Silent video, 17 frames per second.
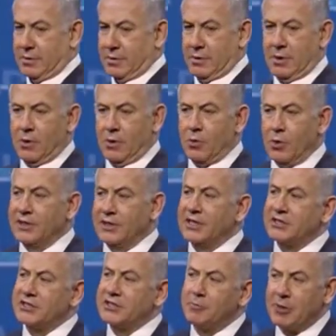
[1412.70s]
will
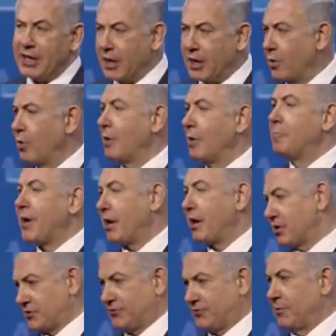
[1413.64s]
disappear, will perish
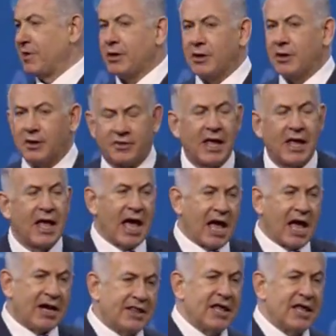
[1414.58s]
from the earth, and
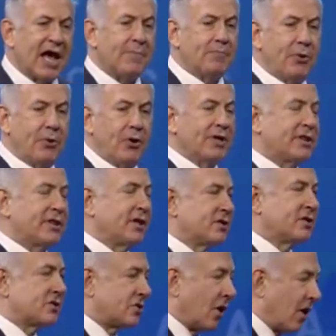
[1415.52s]
at that point, the
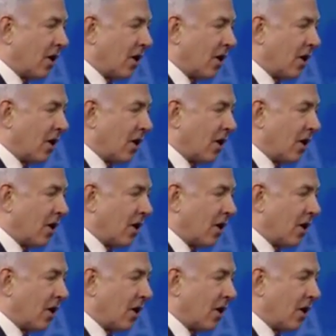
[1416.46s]
historic